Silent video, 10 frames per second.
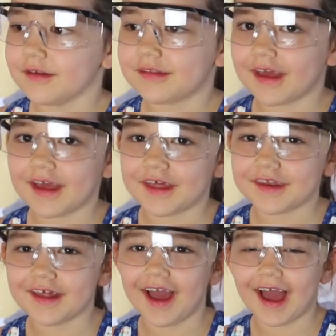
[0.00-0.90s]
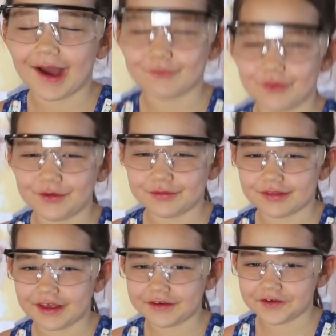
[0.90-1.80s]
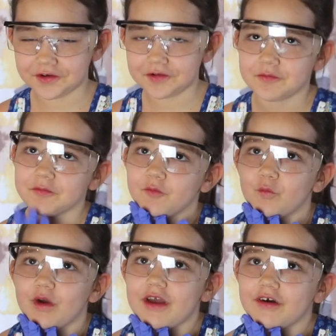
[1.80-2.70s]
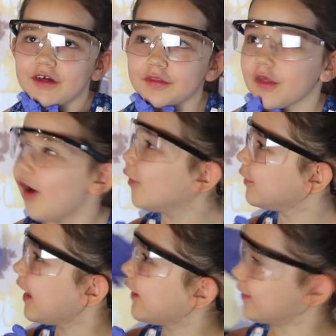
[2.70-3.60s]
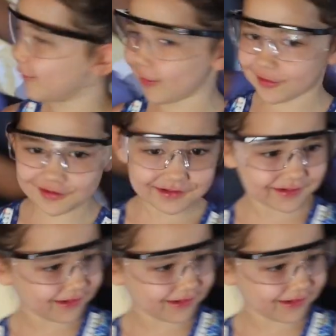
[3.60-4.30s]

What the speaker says: 10 hours later. Where is? Oh, there you are.